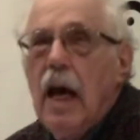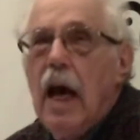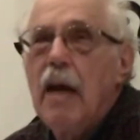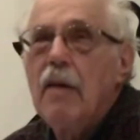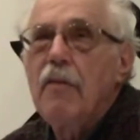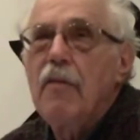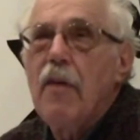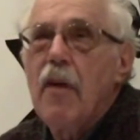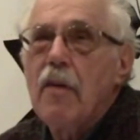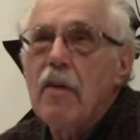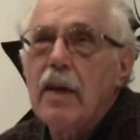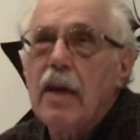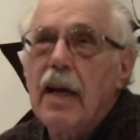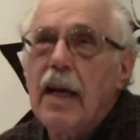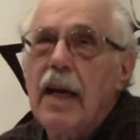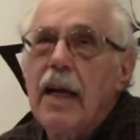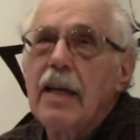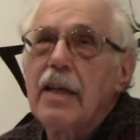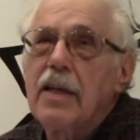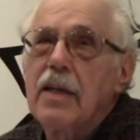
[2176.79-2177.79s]
and very
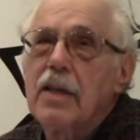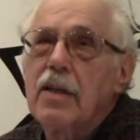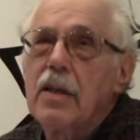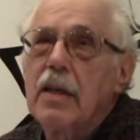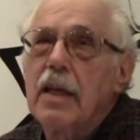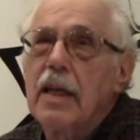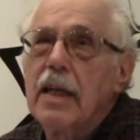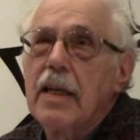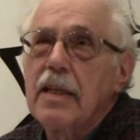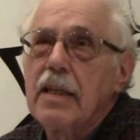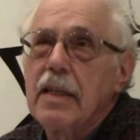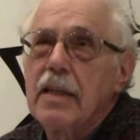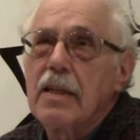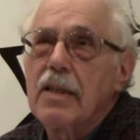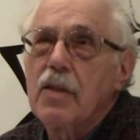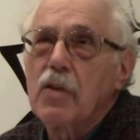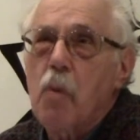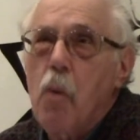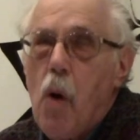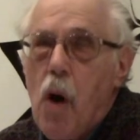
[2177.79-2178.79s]

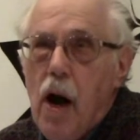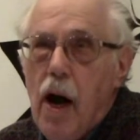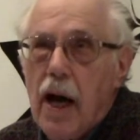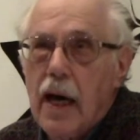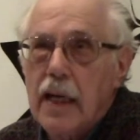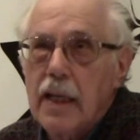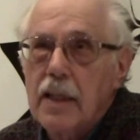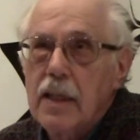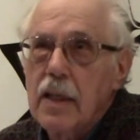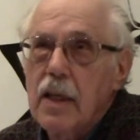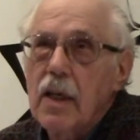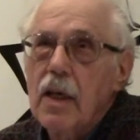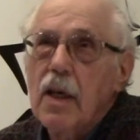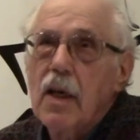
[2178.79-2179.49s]
intertwined